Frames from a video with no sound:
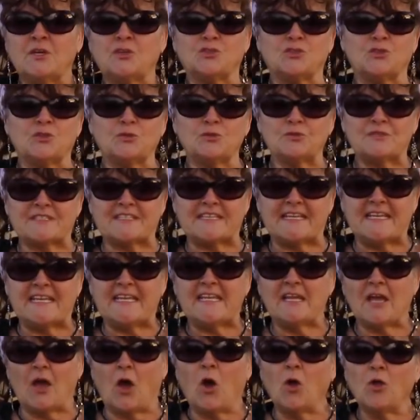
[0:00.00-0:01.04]
to
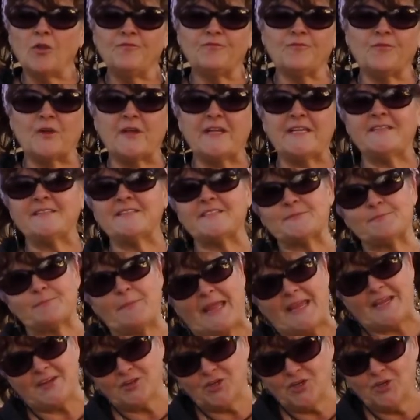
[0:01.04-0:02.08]
see all friends,
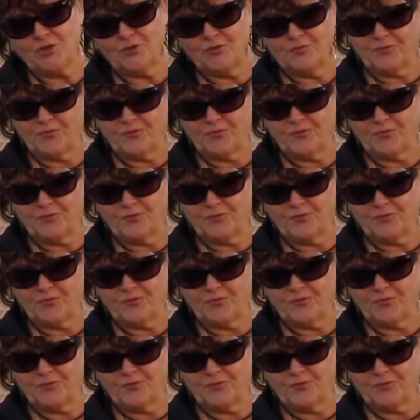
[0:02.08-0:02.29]
make new